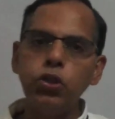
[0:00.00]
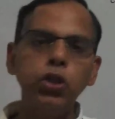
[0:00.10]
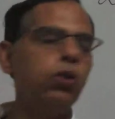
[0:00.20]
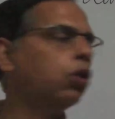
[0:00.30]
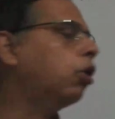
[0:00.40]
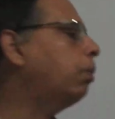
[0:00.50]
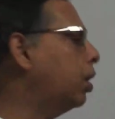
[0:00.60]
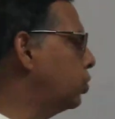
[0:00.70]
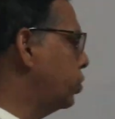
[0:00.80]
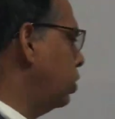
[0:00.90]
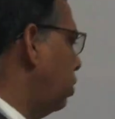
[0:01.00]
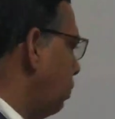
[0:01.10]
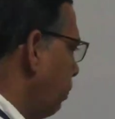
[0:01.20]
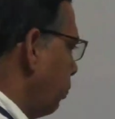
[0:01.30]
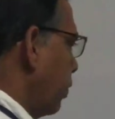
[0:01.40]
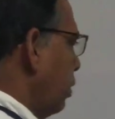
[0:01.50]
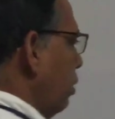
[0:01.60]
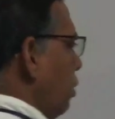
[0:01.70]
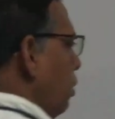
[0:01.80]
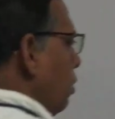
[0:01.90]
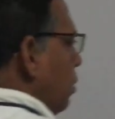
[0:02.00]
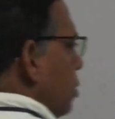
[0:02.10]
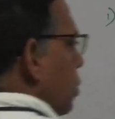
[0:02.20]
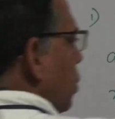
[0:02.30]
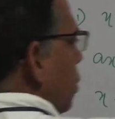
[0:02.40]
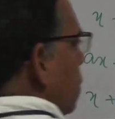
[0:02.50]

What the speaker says: 0, 0. So